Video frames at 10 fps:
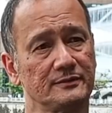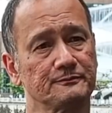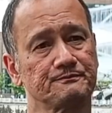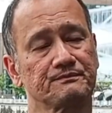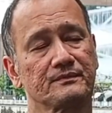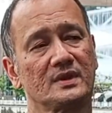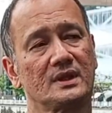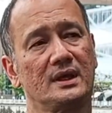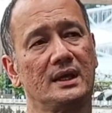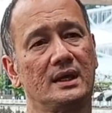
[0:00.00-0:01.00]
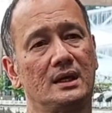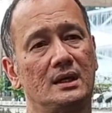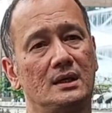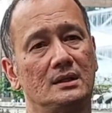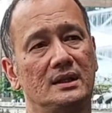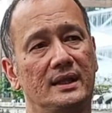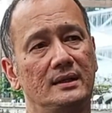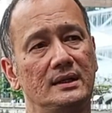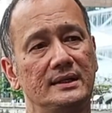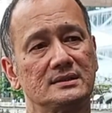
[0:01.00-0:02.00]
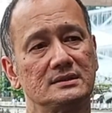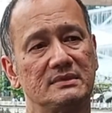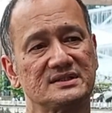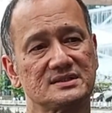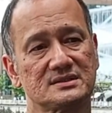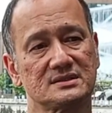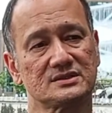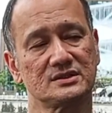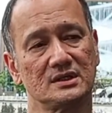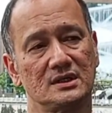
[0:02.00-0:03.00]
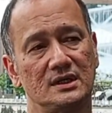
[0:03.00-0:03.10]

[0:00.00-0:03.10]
right? And then later, my sisters